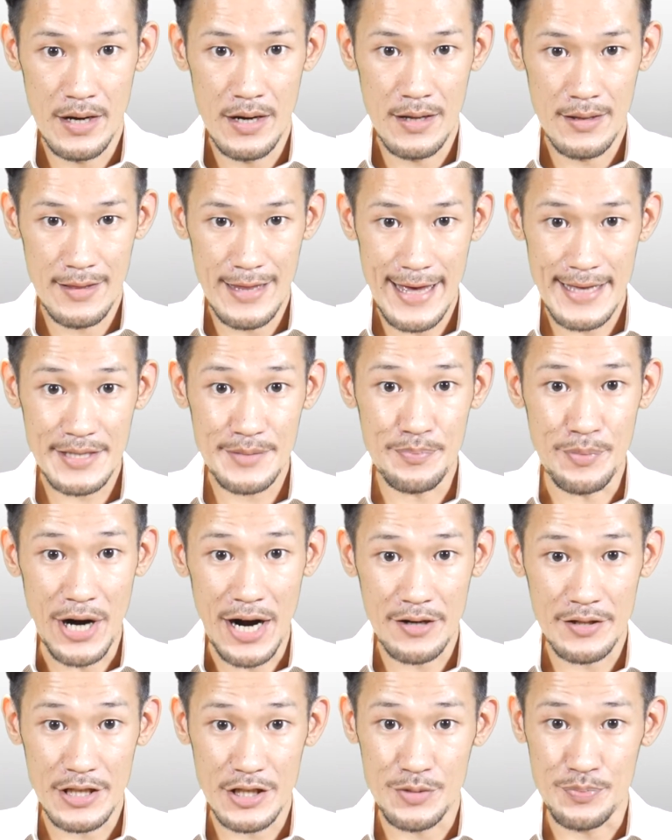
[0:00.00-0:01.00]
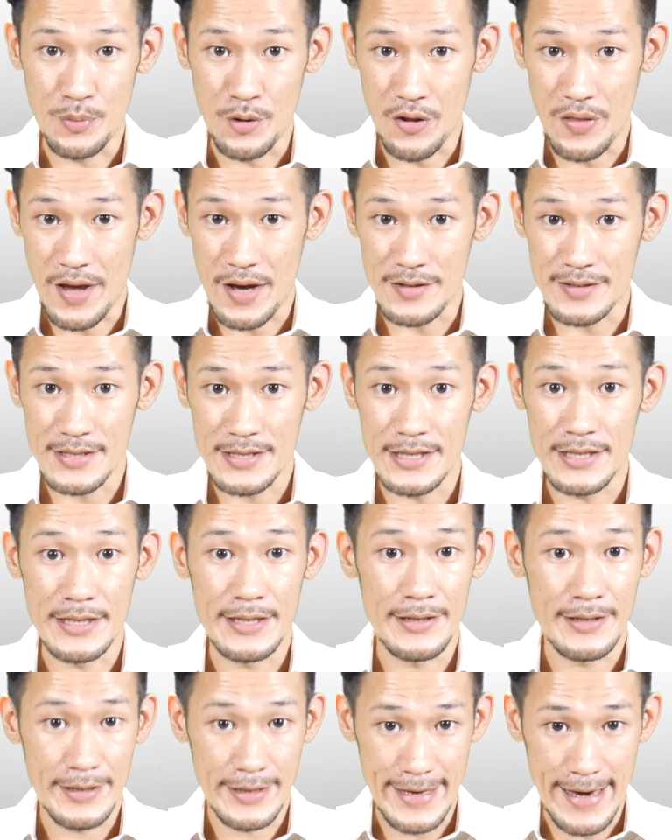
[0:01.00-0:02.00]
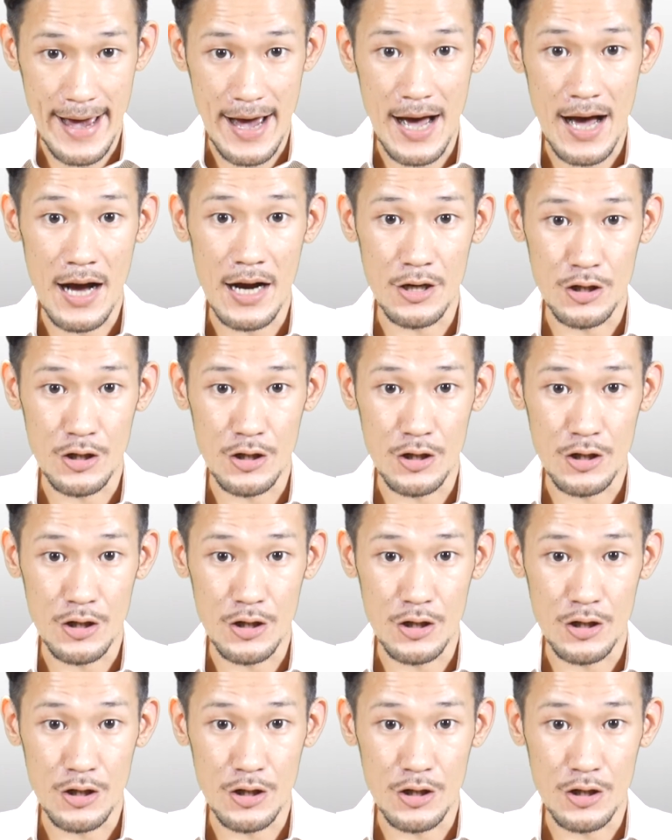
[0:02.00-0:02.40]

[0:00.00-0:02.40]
Let's practice pronouncing Gya,